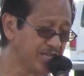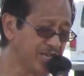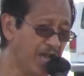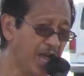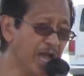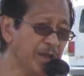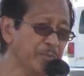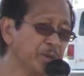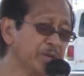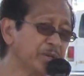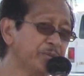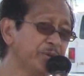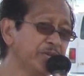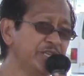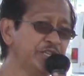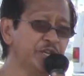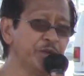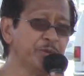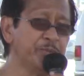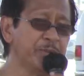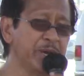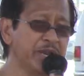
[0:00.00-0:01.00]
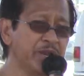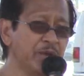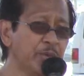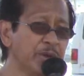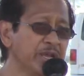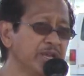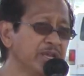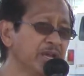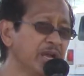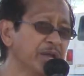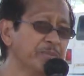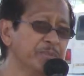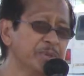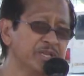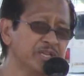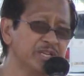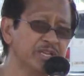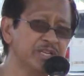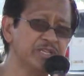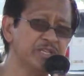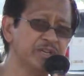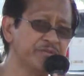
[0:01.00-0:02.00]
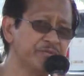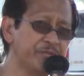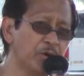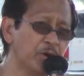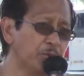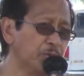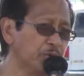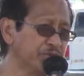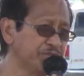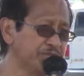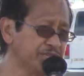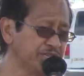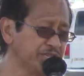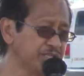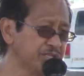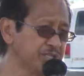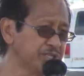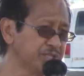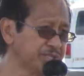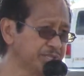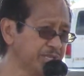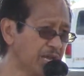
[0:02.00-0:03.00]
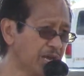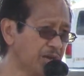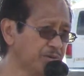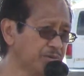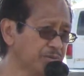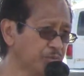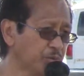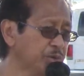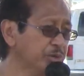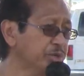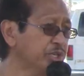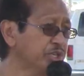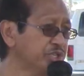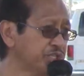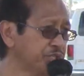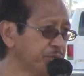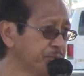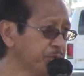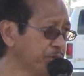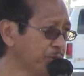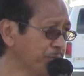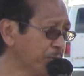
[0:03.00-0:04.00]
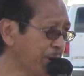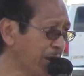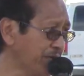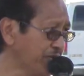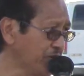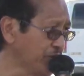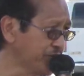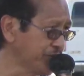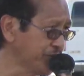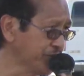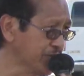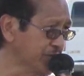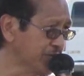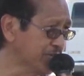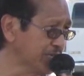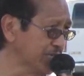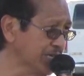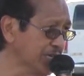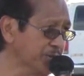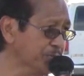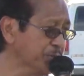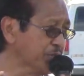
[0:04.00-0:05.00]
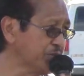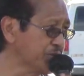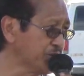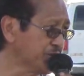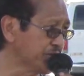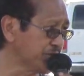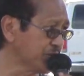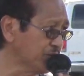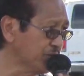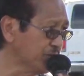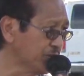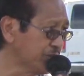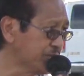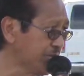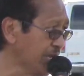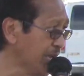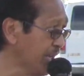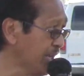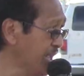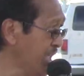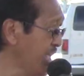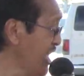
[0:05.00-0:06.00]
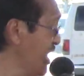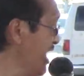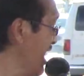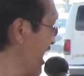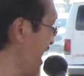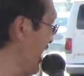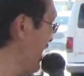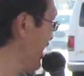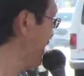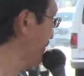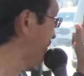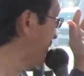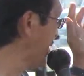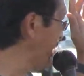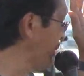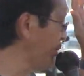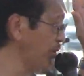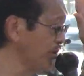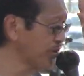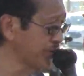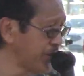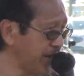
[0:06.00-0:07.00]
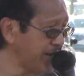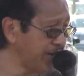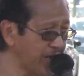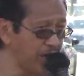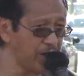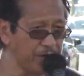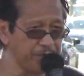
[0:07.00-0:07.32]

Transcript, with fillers: I'm a Gideon, by the way. I've been Gideon for almost six years now. We're distributing Bibles to the elementary schools, and I have Bibles right now.